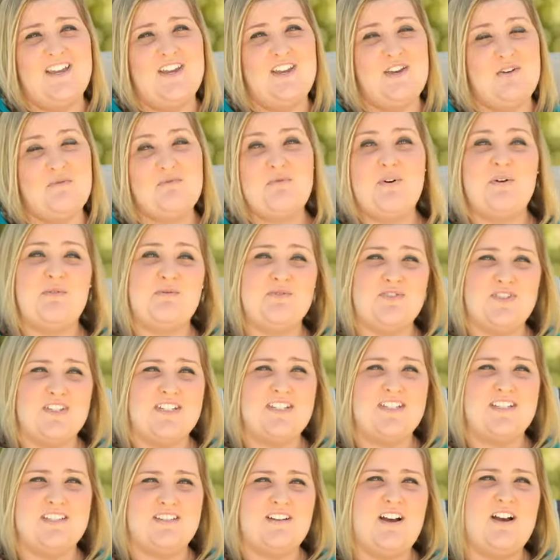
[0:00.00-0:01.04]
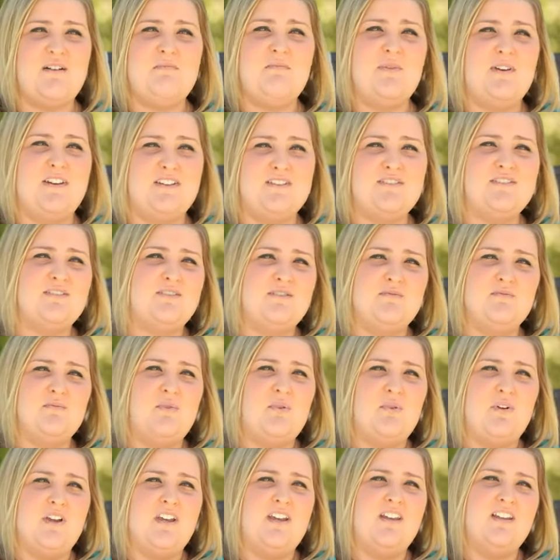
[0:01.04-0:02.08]
it won't just stop at a certain
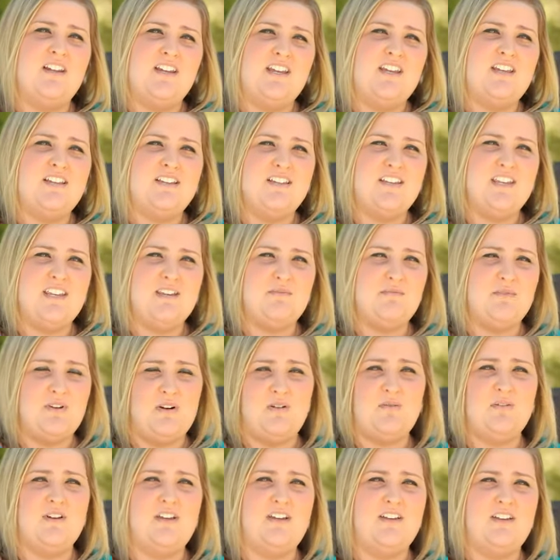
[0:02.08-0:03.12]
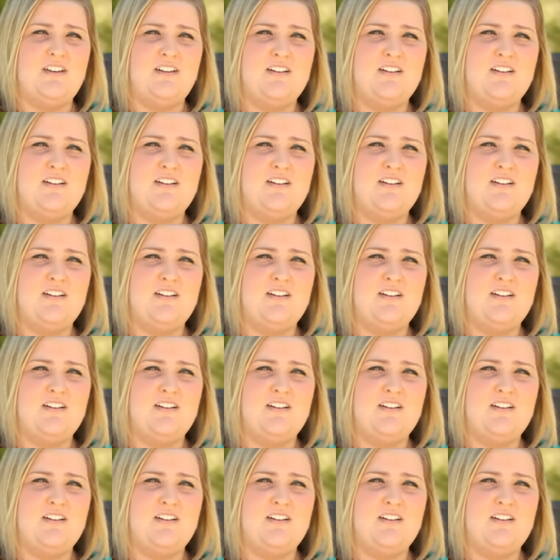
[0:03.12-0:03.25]
point and I can keep going.